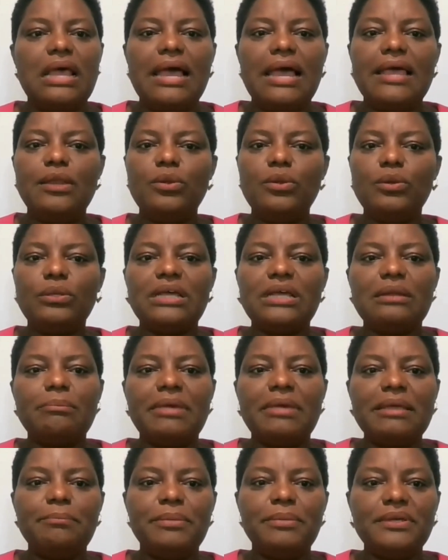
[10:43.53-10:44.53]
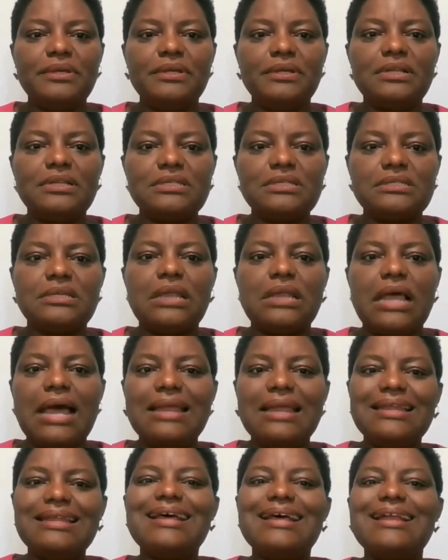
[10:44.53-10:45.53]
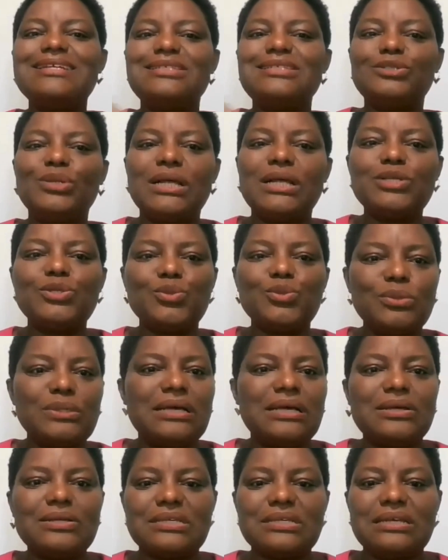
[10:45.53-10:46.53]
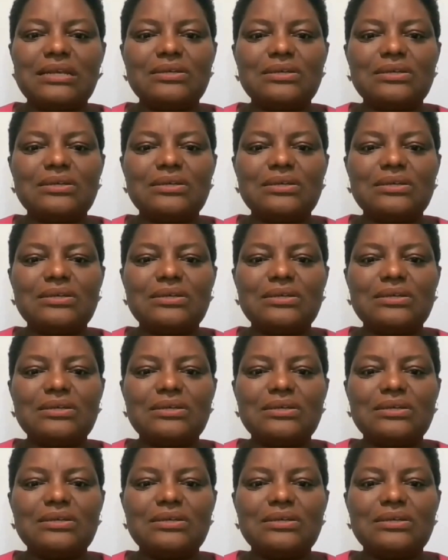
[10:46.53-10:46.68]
I looked at my bills and then additional 2,000.